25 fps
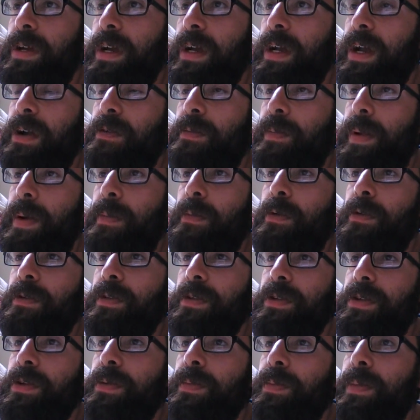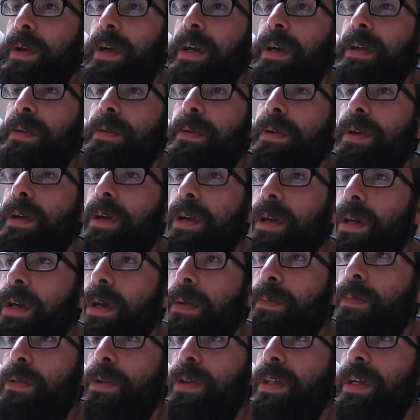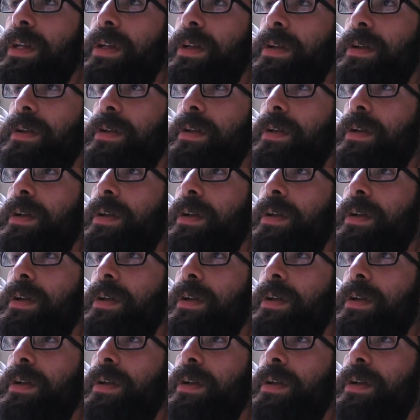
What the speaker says: I can't remember off the top of my head, but didn't.